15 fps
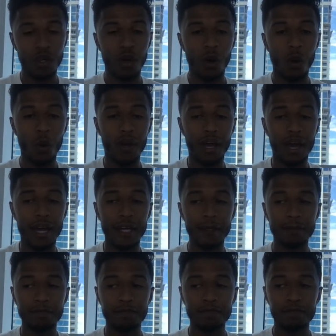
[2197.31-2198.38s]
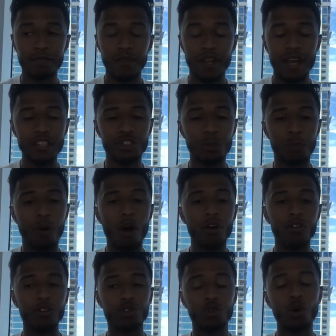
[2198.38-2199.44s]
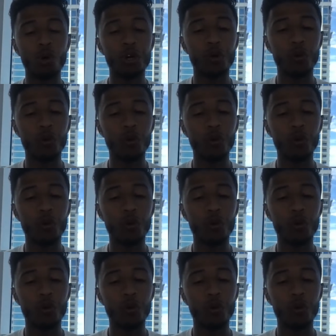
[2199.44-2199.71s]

Okay, it's the part of the story